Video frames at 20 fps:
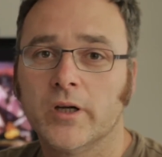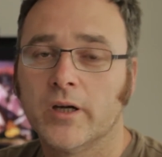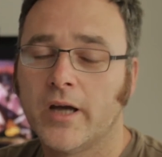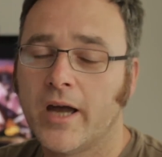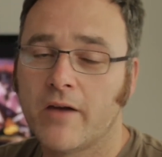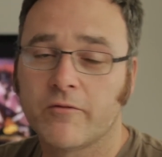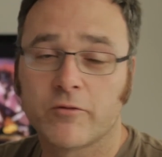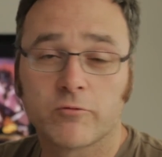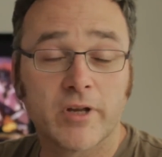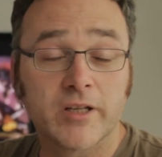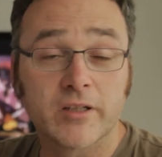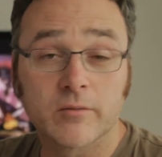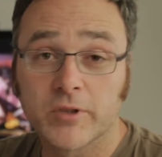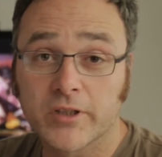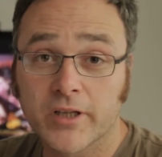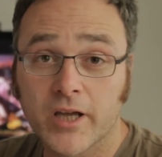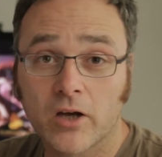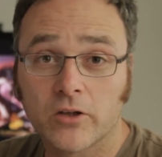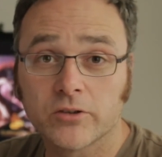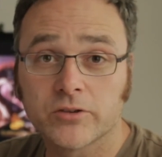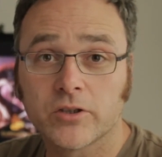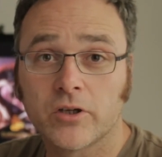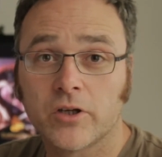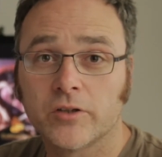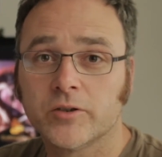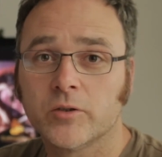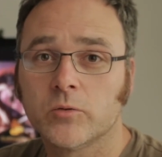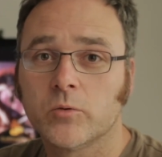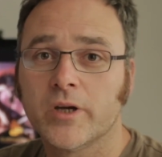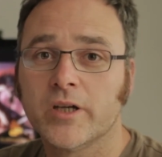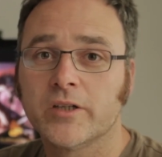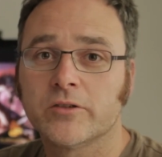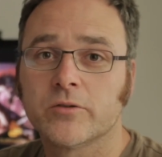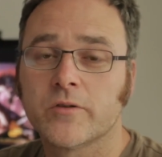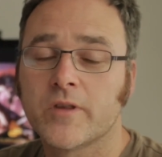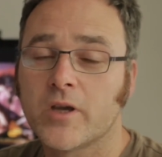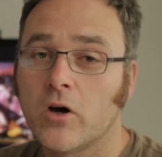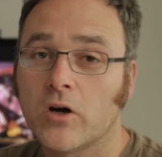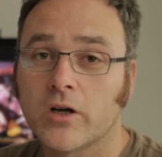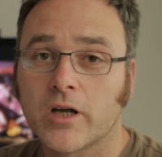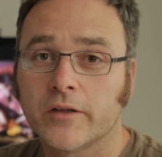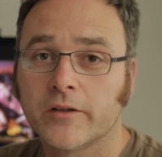have a random encounter on your way to the Orc